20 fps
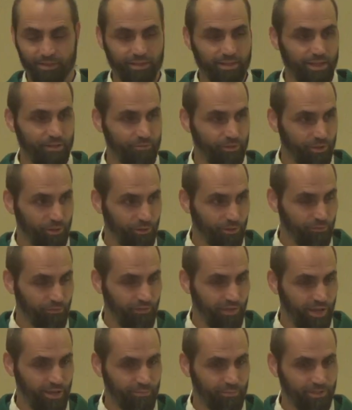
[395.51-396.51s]
live with her
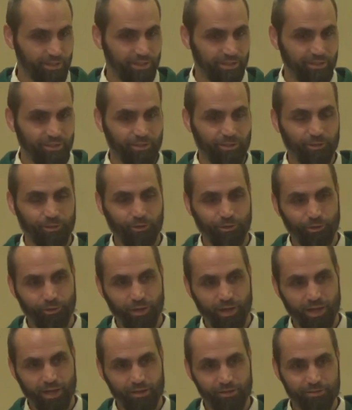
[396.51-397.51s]
family, her
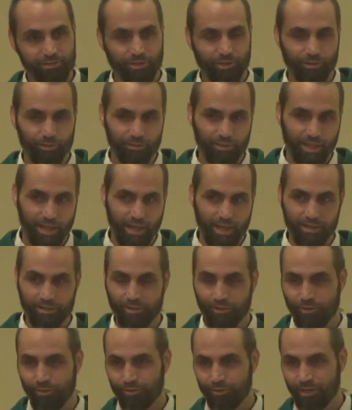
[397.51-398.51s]
house, her land,
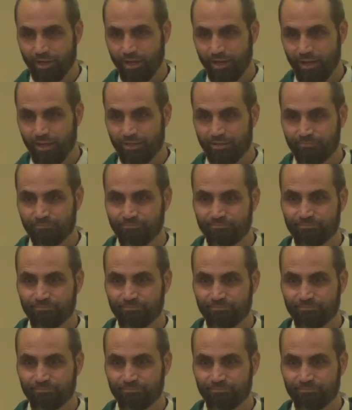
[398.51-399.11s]
her God,